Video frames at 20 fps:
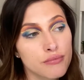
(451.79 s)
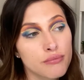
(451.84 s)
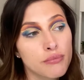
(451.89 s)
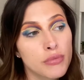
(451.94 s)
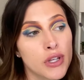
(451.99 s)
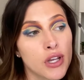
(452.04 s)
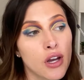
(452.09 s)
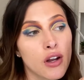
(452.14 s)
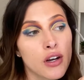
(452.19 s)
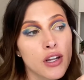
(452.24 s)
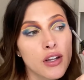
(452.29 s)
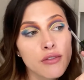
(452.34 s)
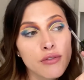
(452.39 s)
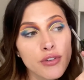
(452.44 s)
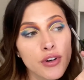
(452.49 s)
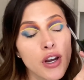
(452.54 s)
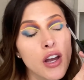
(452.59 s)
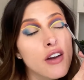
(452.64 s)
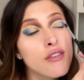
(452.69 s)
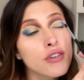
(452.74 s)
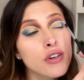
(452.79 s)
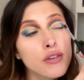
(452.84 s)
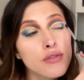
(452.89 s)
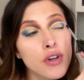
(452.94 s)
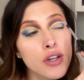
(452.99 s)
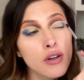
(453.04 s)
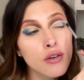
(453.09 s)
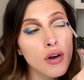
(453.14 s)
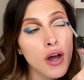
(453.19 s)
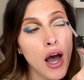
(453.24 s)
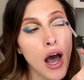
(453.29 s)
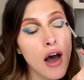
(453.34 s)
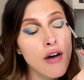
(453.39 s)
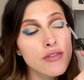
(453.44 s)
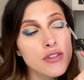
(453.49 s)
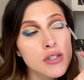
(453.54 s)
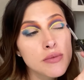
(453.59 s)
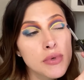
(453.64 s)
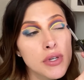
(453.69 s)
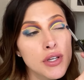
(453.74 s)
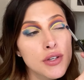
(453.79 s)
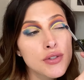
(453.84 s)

be on it forever if I don't have to be.